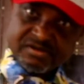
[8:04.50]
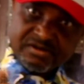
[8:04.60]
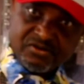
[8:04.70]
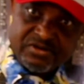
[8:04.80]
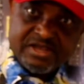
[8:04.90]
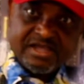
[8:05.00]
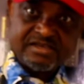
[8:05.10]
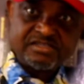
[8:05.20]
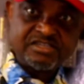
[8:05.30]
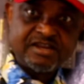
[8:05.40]
Looking
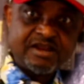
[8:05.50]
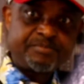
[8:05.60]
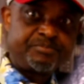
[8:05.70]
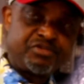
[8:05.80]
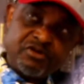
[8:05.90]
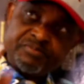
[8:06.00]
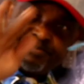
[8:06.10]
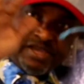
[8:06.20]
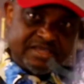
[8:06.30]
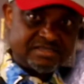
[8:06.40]
at the general
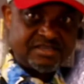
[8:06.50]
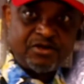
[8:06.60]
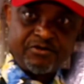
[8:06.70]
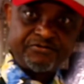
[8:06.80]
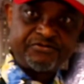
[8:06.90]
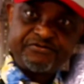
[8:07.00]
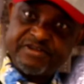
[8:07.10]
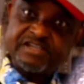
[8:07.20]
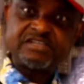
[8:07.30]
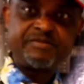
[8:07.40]
broad base of
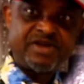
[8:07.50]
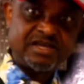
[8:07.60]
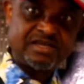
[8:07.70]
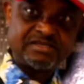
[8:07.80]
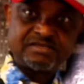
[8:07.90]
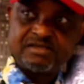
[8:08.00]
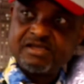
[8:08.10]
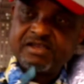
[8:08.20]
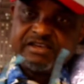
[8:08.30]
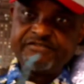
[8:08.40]
financial markets,
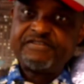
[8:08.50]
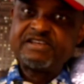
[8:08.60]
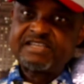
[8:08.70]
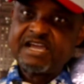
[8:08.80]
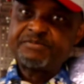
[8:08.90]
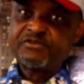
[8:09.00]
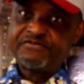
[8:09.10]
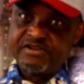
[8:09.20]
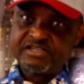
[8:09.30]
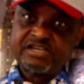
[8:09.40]
different types of
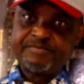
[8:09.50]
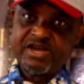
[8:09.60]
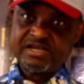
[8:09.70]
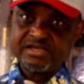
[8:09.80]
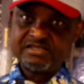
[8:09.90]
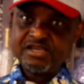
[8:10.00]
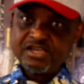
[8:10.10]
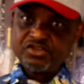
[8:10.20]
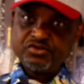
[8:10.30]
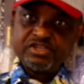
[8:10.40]
financial market.
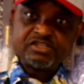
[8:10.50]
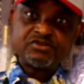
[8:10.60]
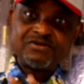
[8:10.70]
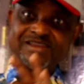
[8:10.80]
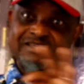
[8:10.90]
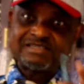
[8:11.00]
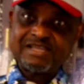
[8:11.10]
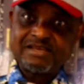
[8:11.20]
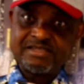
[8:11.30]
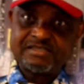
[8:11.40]
You need to
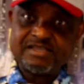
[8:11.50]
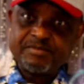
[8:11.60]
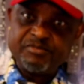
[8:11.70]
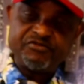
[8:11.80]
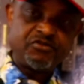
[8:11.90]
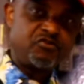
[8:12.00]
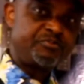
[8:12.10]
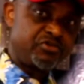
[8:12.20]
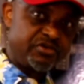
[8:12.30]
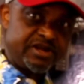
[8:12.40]
understand this before
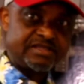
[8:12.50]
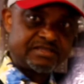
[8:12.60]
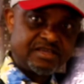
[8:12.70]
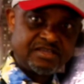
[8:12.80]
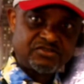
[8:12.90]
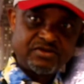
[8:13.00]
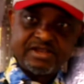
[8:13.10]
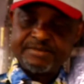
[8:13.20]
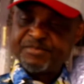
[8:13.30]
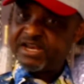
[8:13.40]
we progress. So
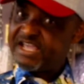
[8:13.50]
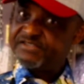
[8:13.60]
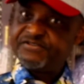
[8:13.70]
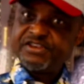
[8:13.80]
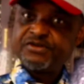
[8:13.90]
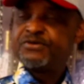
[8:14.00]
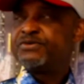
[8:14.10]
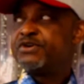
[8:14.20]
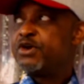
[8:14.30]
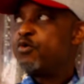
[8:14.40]
now my next
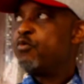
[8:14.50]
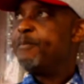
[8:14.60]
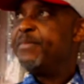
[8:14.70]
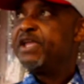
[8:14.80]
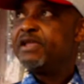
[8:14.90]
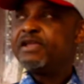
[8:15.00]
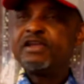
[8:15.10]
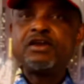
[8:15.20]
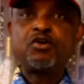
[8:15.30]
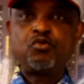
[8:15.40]
video will be
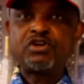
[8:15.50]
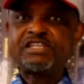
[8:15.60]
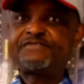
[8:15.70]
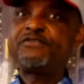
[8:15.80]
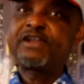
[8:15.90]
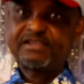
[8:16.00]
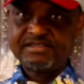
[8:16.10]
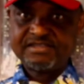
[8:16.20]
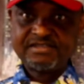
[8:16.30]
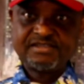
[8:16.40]
what is
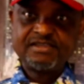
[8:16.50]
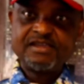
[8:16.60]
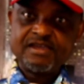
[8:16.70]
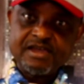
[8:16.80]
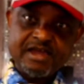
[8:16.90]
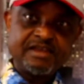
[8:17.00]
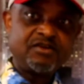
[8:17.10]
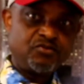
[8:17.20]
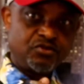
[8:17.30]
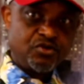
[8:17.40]
Forex, and
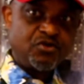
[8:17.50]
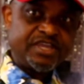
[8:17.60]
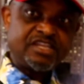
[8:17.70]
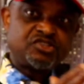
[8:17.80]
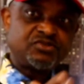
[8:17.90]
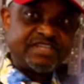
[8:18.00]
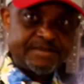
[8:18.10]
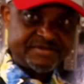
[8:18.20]
then we'll go into